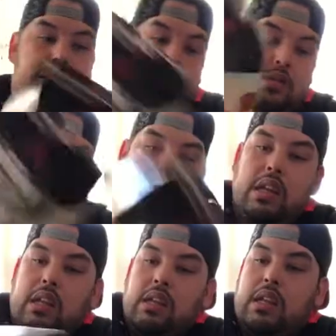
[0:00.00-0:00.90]
So I
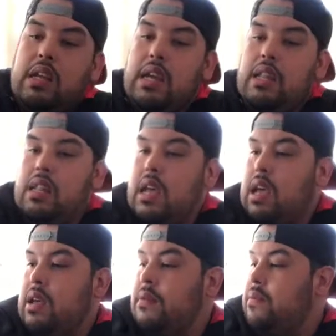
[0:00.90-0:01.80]
did get
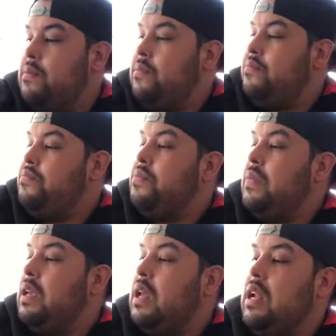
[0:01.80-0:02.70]
that,
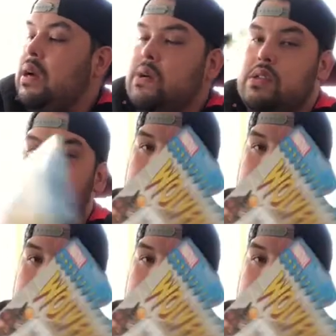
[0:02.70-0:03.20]
and then of course I